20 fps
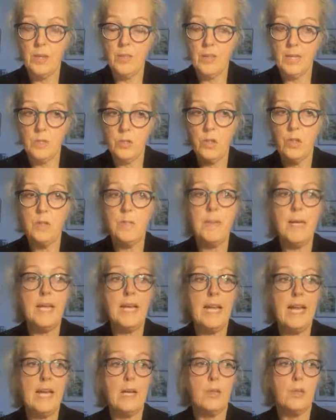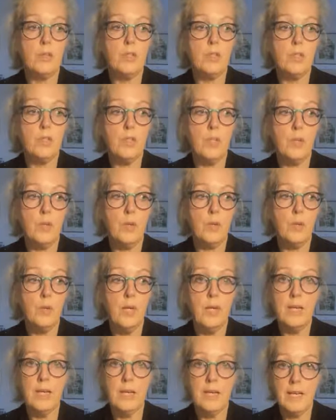they shouldn't be allowed
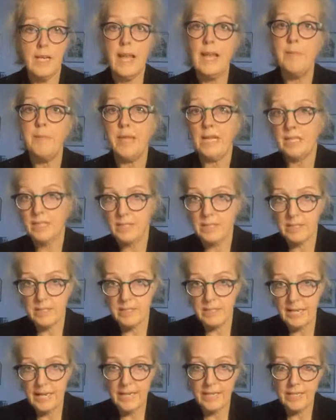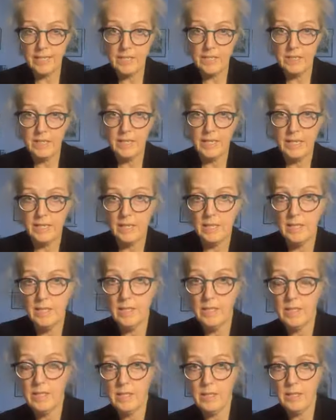to claim that as a debt
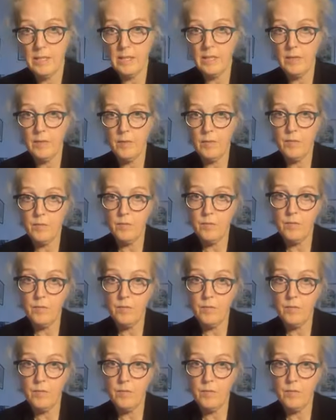in the